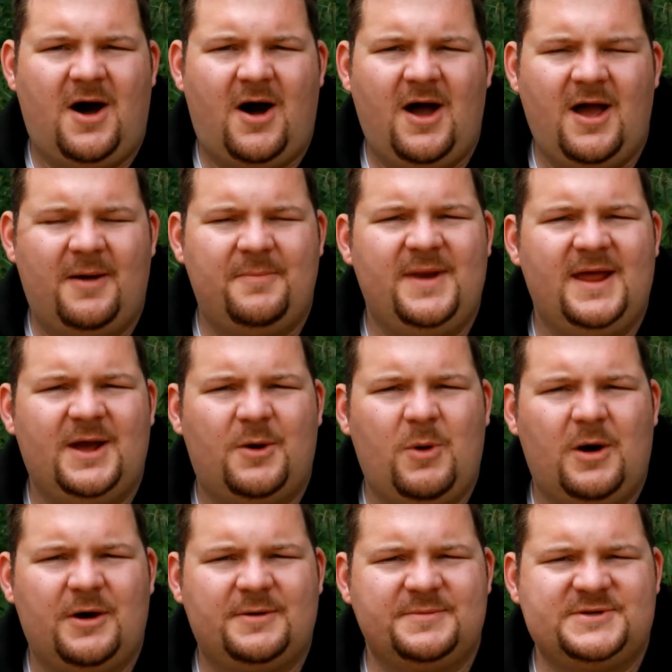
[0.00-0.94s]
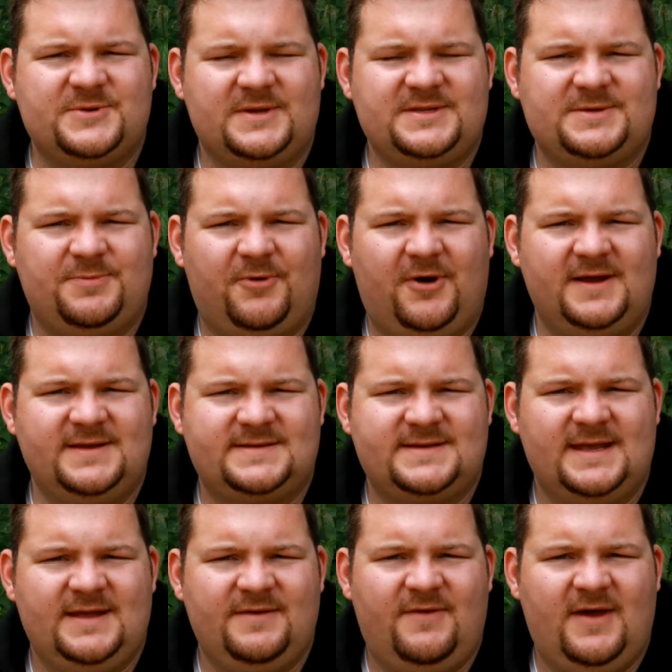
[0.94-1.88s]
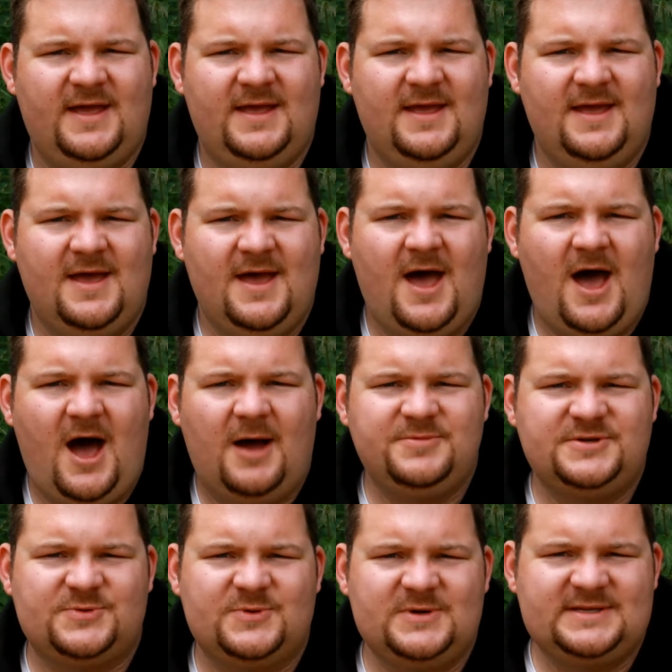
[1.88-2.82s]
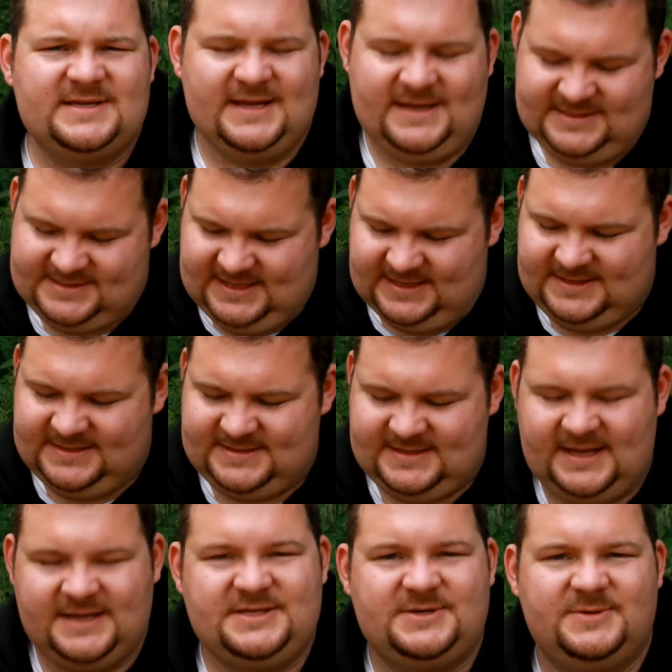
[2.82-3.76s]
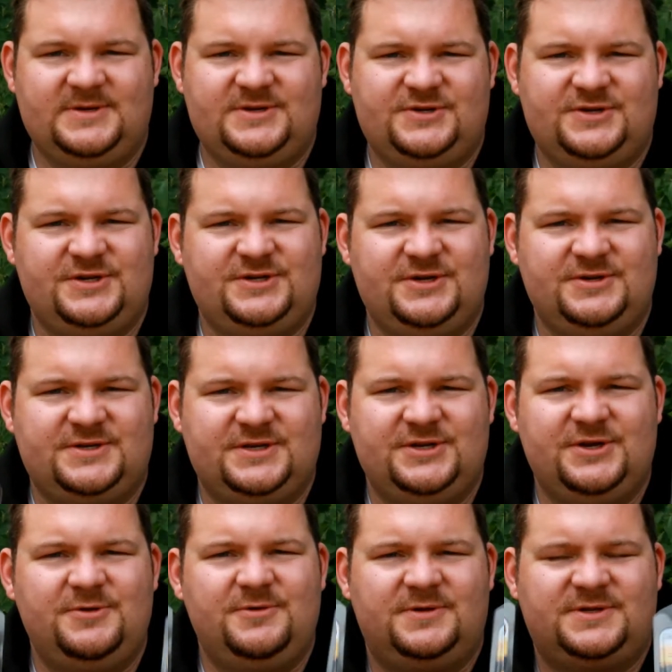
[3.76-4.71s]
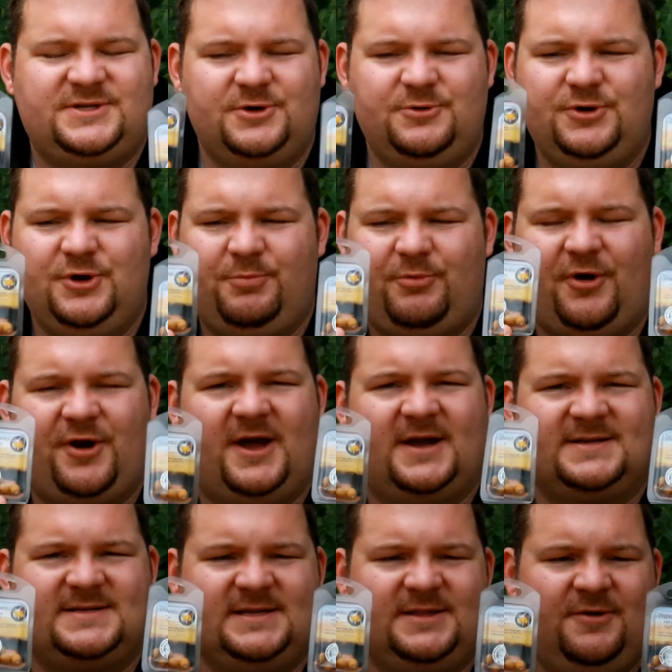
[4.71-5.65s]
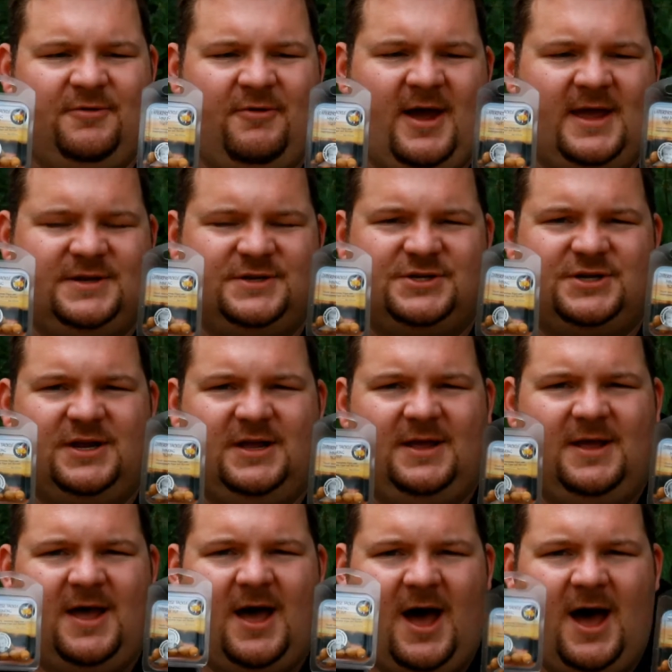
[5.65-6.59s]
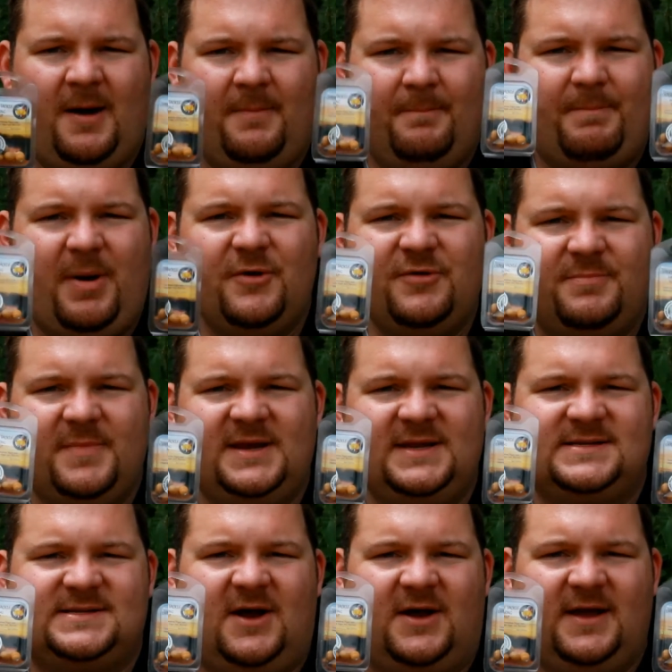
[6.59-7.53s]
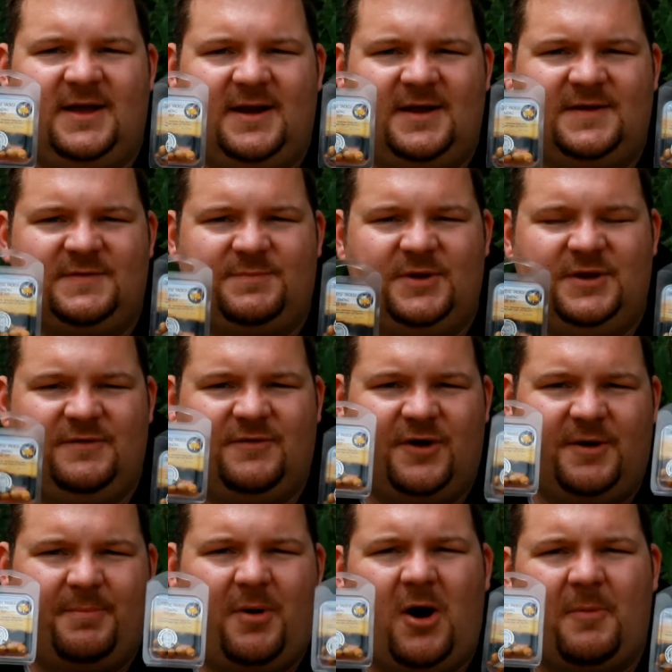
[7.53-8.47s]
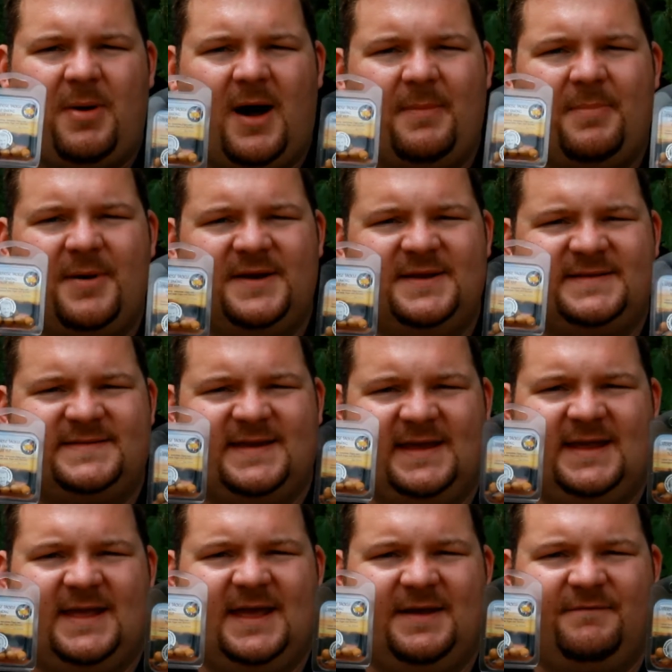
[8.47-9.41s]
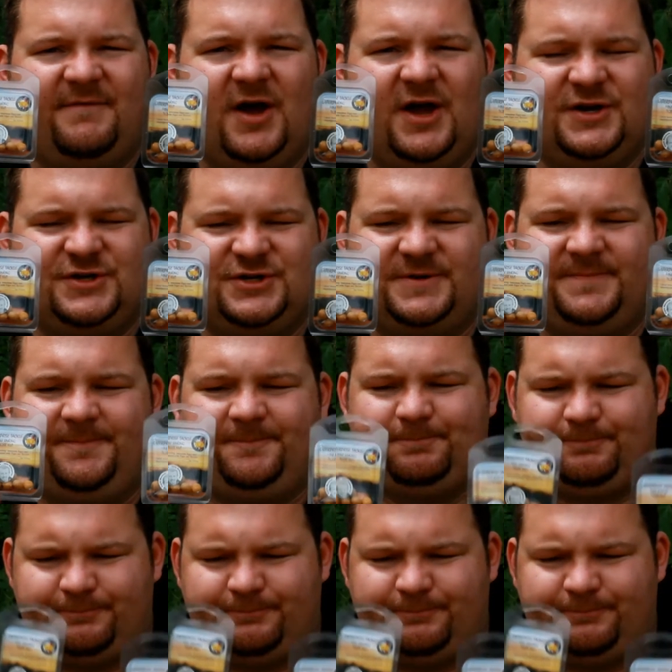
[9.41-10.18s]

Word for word: Hi, I'm Nick, welcome to Enterprise T V. I um, just wanted to take a second today to introduce you to new, two new products in the range. Um, both mini Tiger Nuts, but you've got a pop-up and a sinking version.